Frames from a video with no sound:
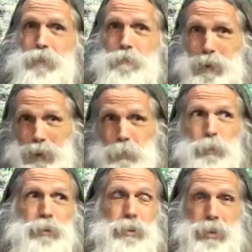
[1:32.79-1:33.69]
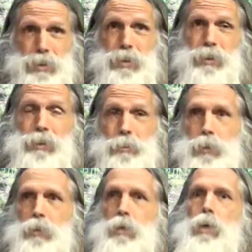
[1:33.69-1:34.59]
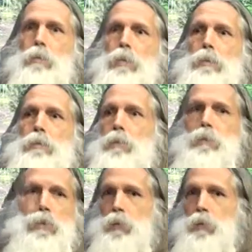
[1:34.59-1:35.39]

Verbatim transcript: available to the cell, the mitochondria's